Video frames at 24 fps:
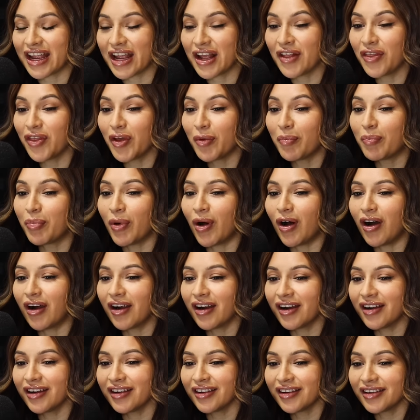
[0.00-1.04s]
like were wondering. in the
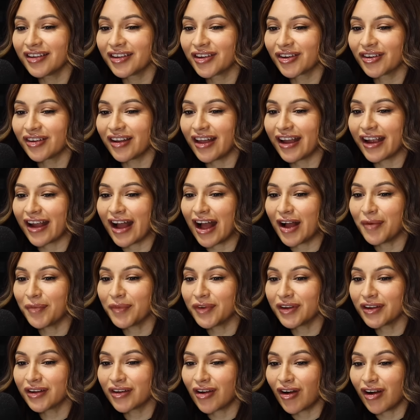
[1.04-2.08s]
bar, you're like, I'm
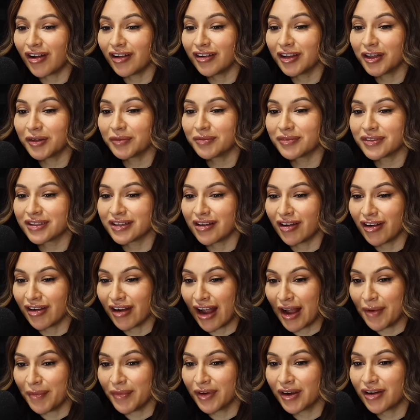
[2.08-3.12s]
gonna call up or
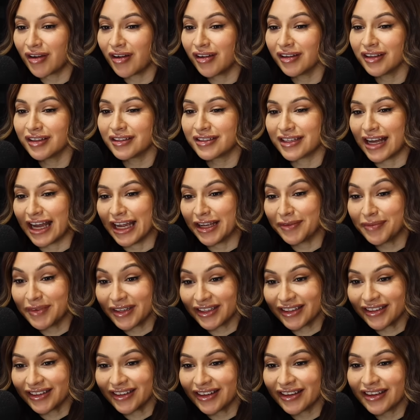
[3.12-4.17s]
I'm gonna call a
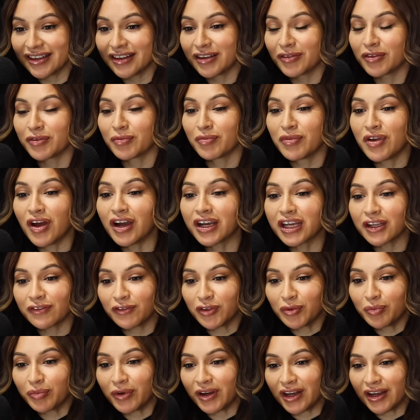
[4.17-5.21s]
diamond. Oh, nuck if
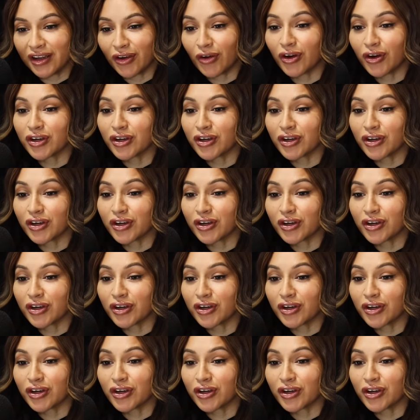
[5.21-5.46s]
you book.